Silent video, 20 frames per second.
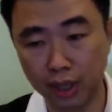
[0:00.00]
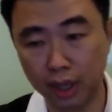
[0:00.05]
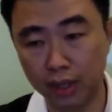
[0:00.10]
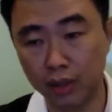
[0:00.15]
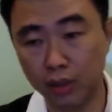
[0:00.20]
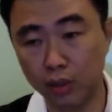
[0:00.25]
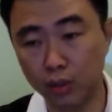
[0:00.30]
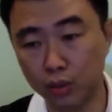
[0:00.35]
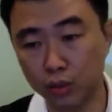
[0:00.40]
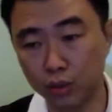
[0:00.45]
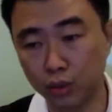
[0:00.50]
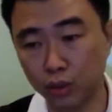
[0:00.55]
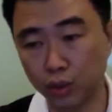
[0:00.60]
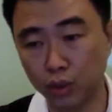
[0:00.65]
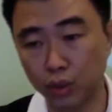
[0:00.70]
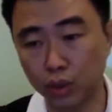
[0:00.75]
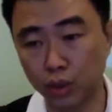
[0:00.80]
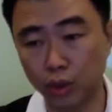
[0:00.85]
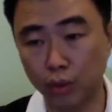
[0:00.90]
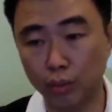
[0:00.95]
and
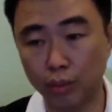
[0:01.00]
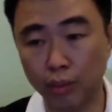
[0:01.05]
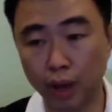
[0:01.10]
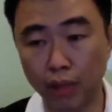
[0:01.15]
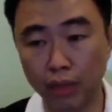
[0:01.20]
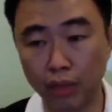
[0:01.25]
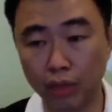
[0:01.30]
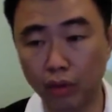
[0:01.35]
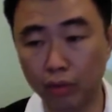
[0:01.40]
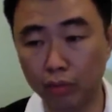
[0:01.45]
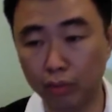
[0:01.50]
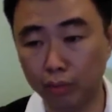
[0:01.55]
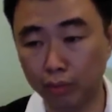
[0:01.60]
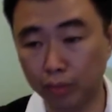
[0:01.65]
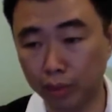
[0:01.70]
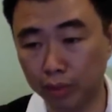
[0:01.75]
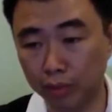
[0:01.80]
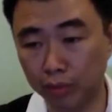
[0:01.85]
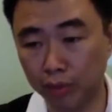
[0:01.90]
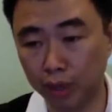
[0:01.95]
also your month of
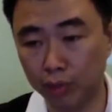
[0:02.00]
birth,